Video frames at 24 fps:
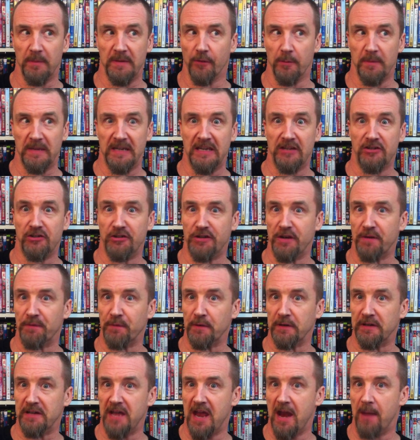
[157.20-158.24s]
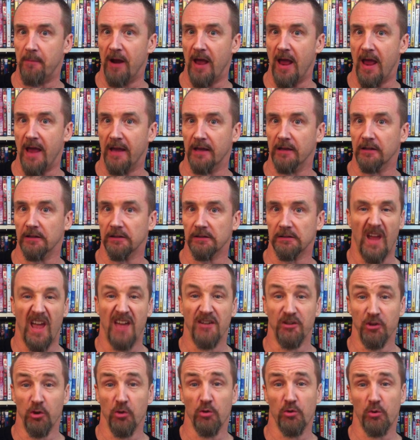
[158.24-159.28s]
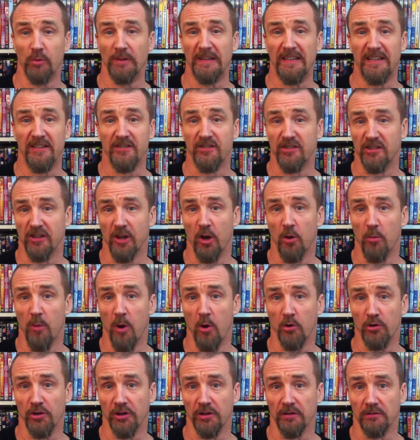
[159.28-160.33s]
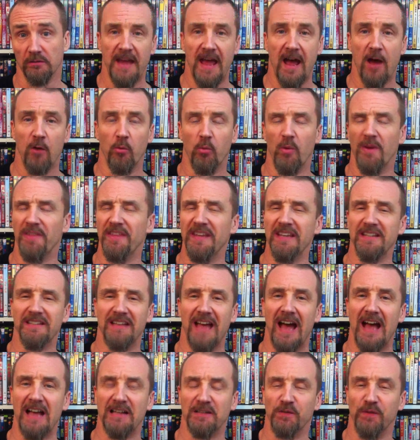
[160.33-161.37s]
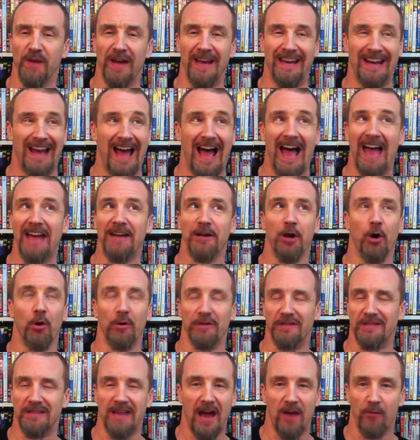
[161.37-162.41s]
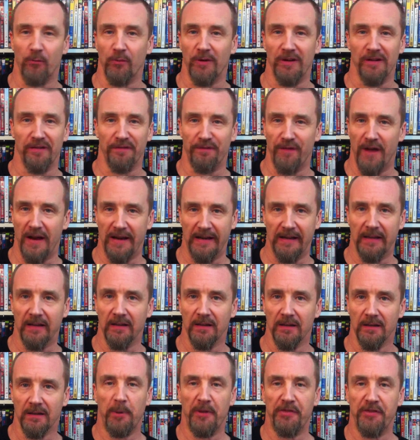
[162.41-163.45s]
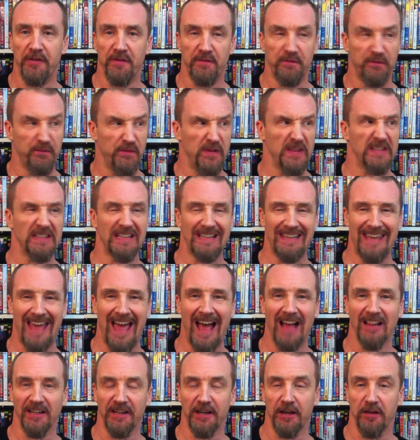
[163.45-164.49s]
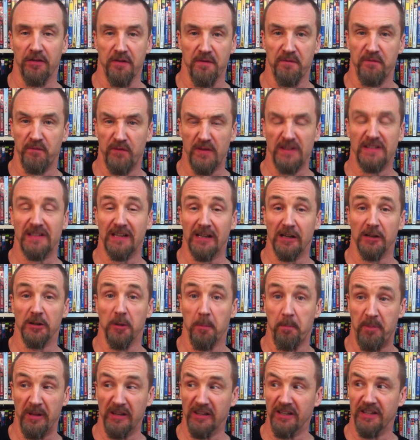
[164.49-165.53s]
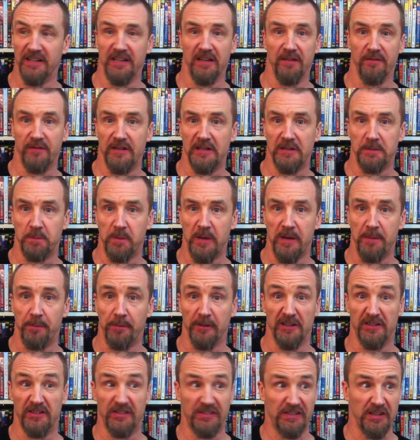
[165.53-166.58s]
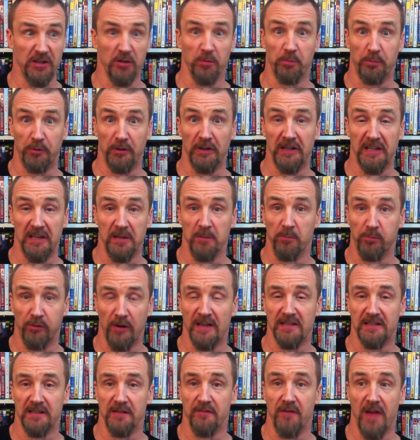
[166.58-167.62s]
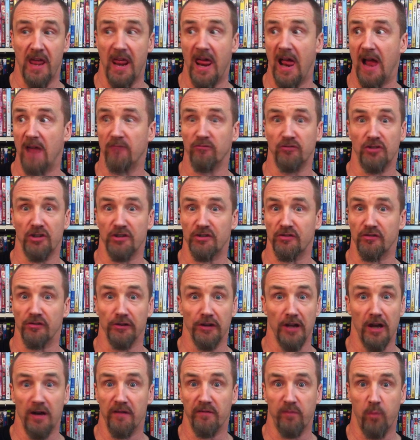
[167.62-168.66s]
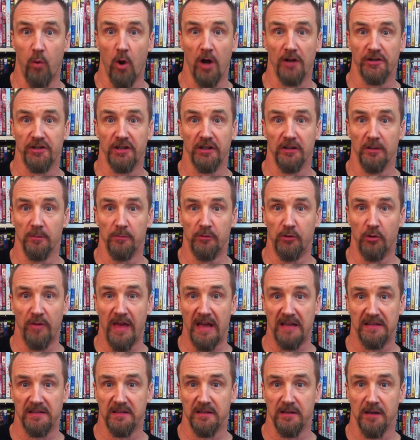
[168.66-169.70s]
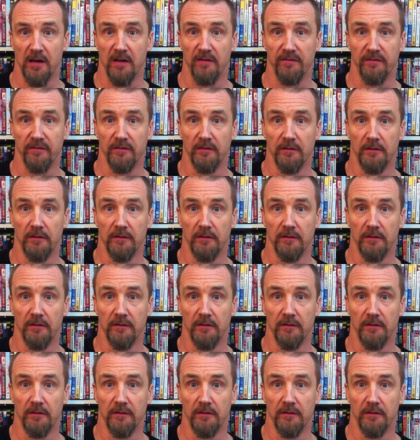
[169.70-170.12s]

From each different camera angle, and usually in slow motion. Now, when these guys fight, I know it's not real fighting, but the physicality, the physical ability of these people is still pretty impressive, and I just love watching them do that stuff.